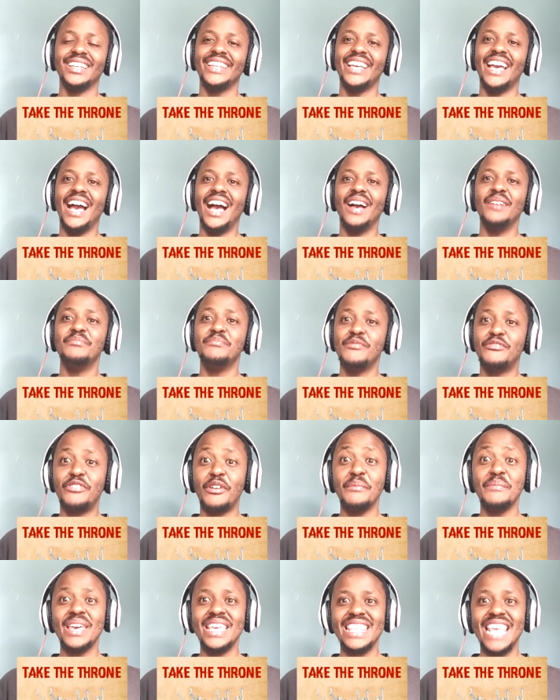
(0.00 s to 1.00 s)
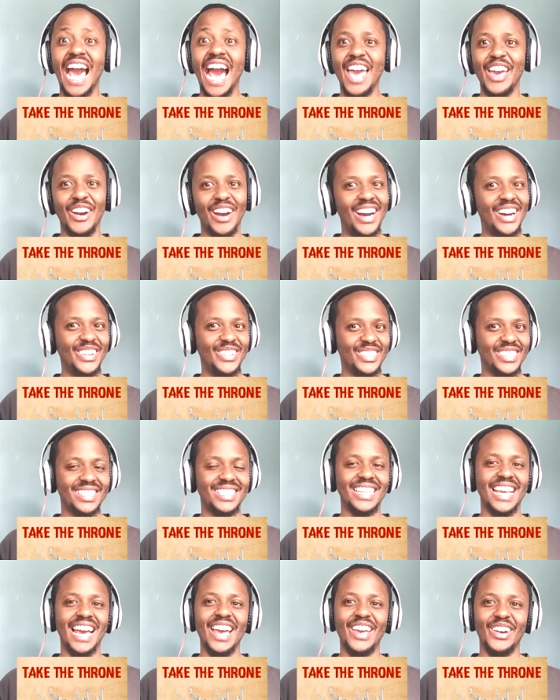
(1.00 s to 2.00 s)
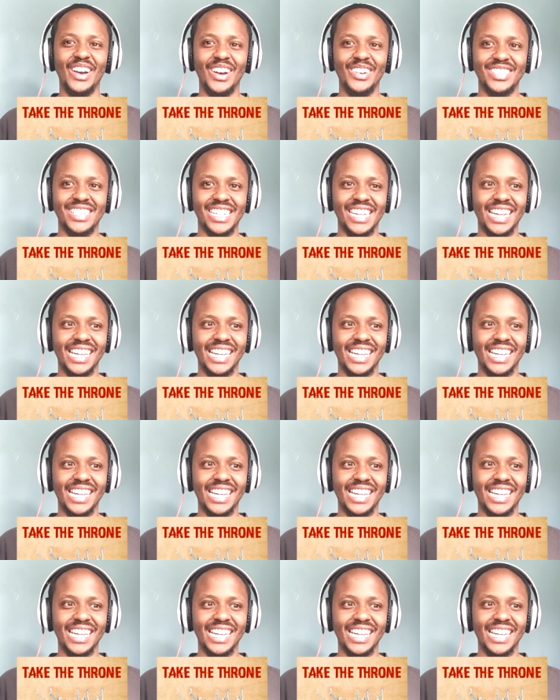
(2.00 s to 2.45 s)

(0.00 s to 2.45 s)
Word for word: yeah for me Nyayo House Nyayo House